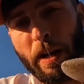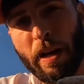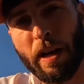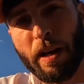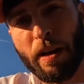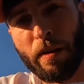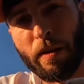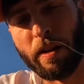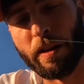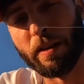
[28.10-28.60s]

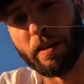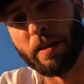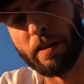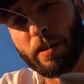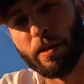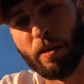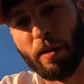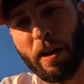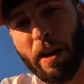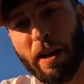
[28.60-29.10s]
now and
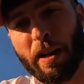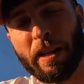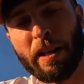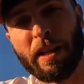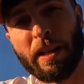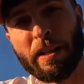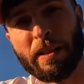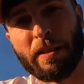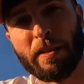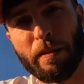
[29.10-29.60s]
try to
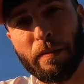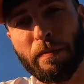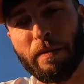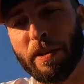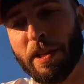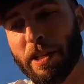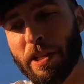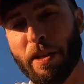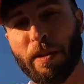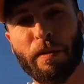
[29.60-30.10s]
get some
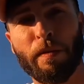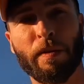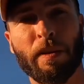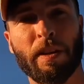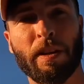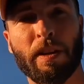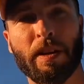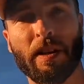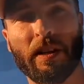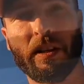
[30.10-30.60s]
fish on.
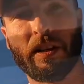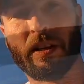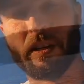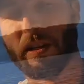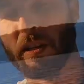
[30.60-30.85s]
All